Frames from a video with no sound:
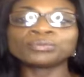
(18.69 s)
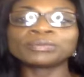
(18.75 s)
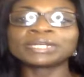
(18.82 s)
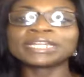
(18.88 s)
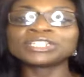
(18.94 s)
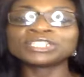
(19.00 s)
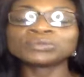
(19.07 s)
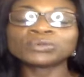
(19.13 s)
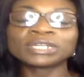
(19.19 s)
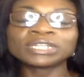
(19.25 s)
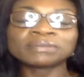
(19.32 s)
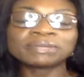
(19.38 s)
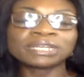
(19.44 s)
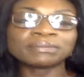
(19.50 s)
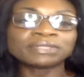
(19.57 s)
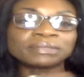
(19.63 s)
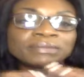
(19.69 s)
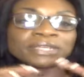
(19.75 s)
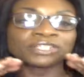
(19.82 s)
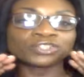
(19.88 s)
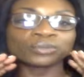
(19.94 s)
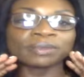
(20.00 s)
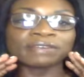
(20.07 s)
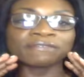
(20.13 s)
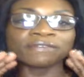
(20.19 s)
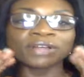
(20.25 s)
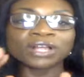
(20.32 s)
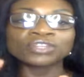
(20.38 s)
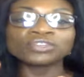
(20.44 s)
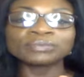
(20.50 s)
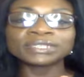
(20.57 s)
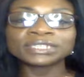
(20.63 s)
but I just wanted to be able to make sure my
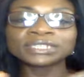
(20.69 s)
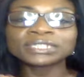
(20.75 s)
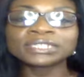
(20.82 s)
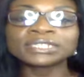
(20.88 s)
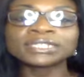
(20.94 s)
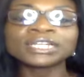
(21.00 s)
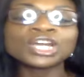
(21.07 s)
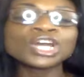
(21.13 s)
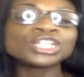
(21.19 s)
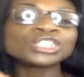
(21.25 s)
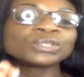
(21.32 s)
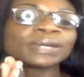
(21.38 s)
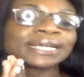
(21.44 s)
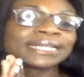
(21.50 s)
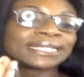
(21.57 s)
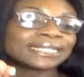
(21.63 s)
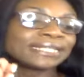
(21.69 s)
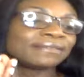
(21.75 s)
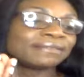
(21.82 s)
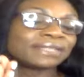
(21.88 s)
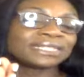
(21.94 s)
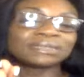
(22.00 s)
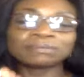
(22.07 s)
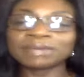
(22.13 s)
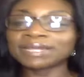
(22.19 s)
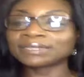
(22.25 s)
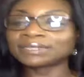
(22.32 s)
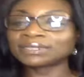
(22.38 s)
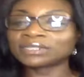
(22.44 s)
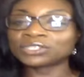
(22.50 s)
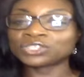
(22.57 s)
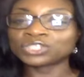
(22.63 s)
volume is good so I could leave this
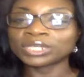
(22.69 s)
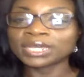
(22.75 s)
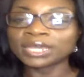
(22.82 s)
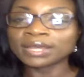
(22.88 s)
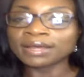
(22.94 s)
message.